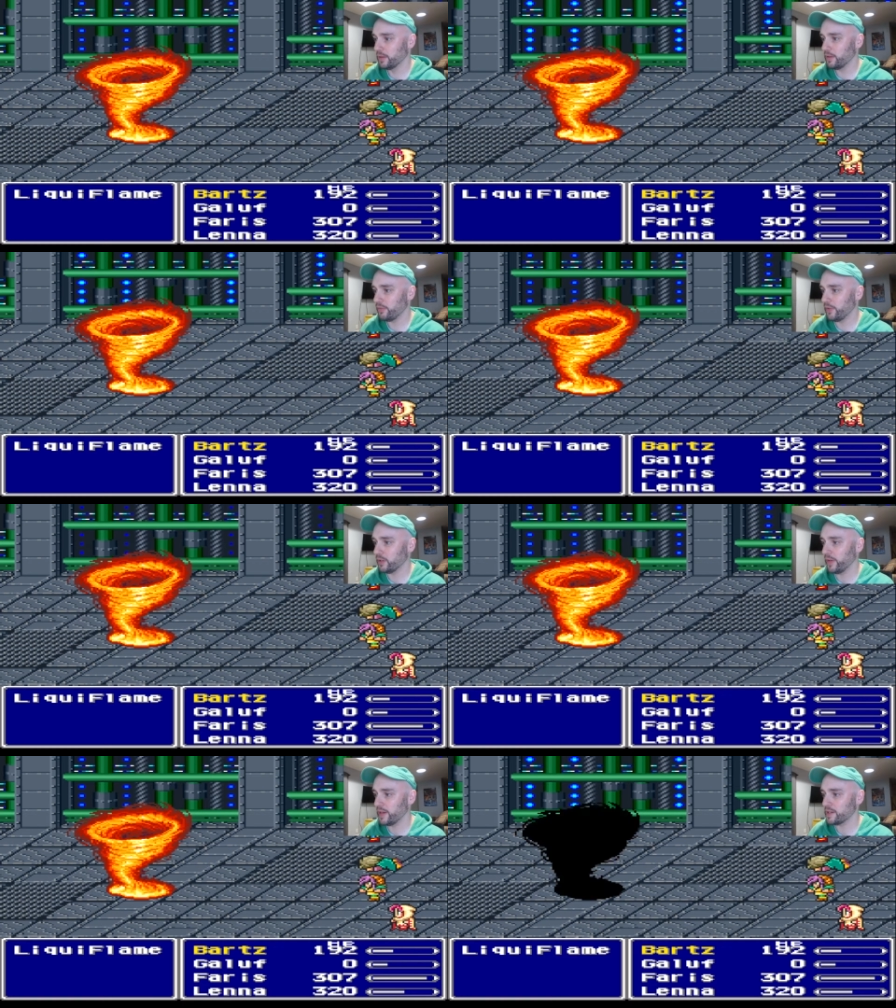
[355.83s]
the
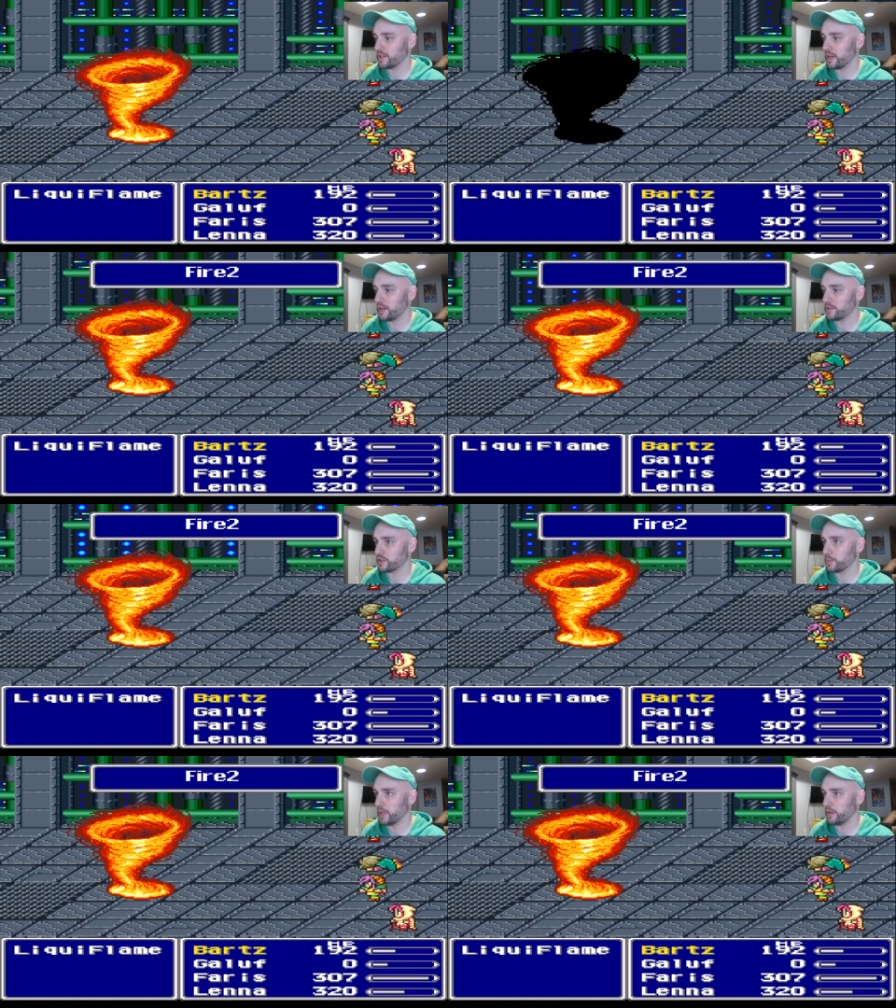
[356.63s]
Final Fantasy gods are
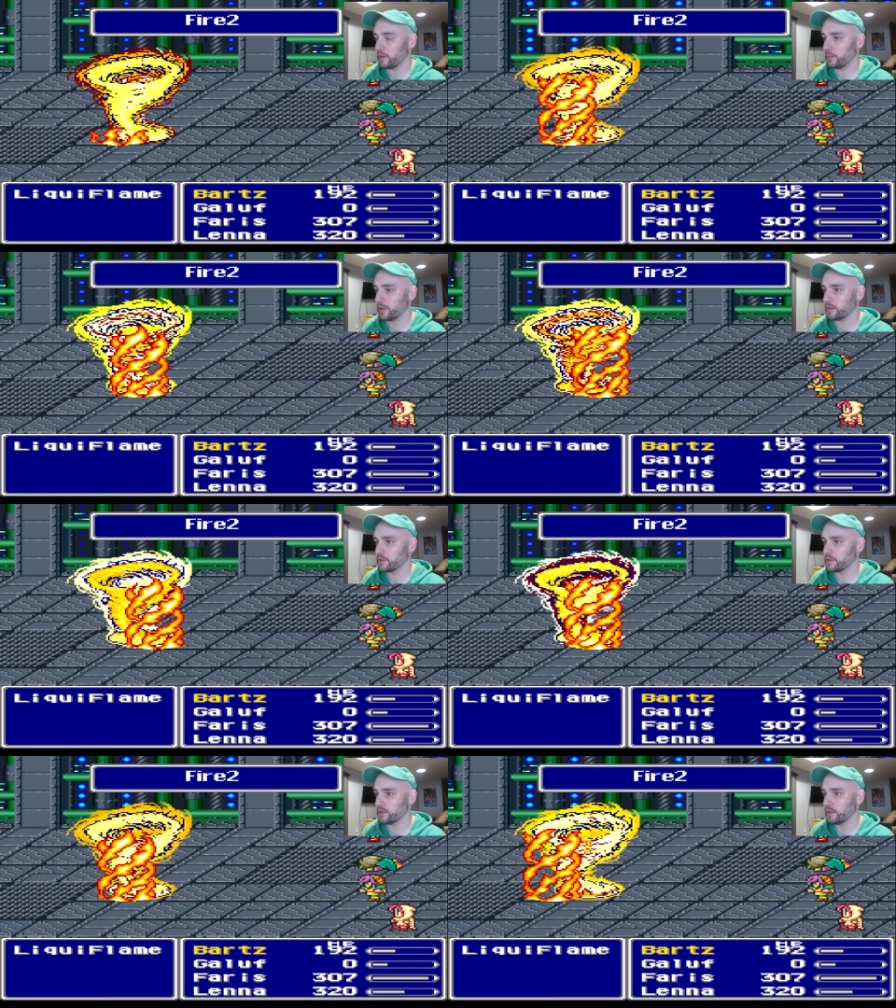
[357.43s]
smiling upon
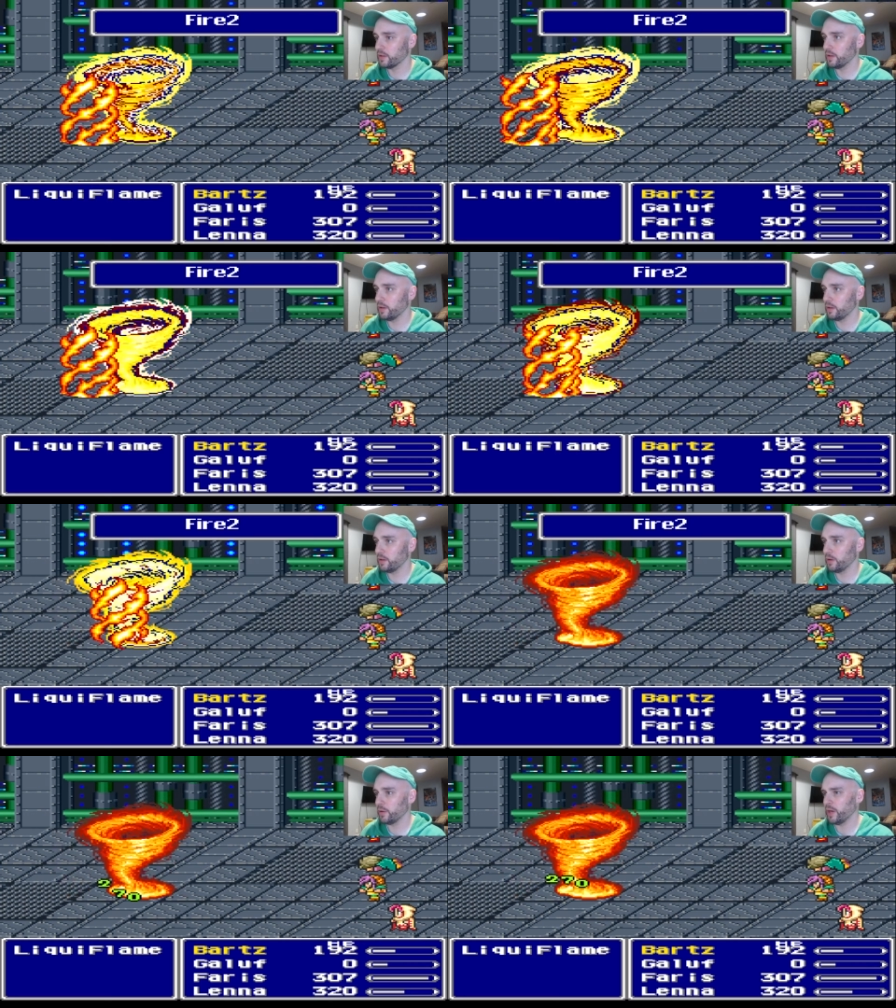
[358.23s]
us.
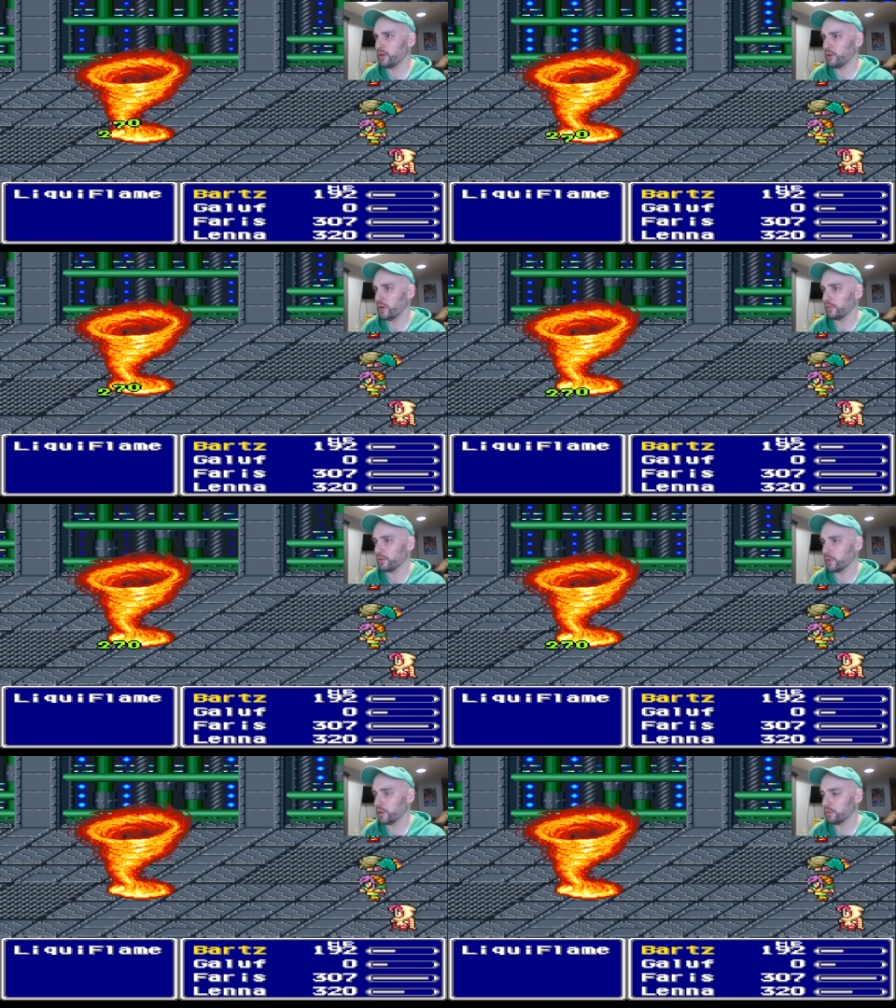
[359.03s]
Oh, now you have...
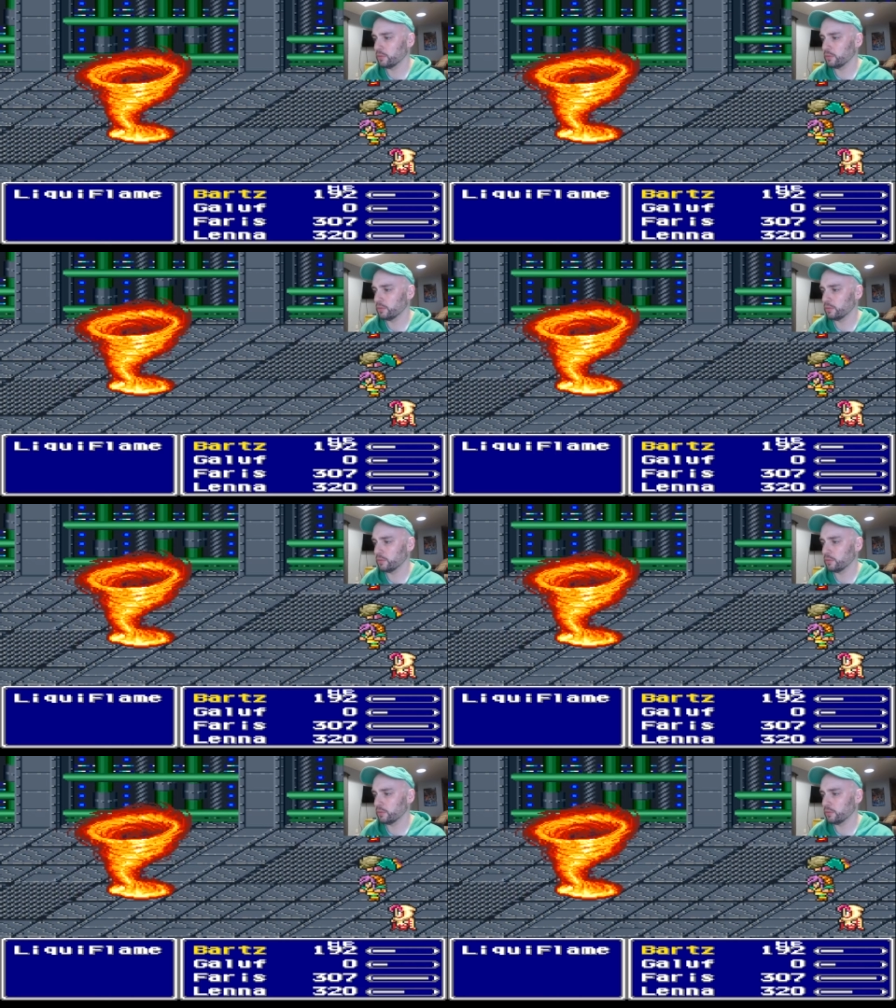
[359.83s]
Okay.